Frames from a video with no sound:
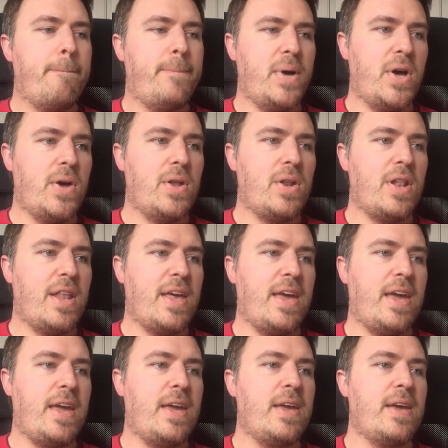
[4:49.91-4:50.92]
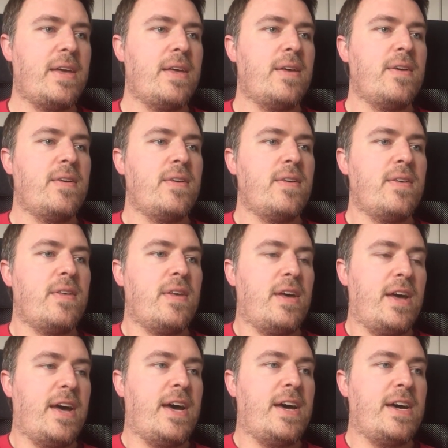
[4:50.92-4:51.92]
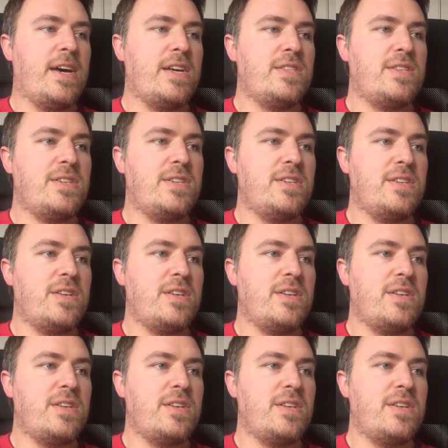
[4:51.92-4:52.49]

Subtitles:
Burnley, and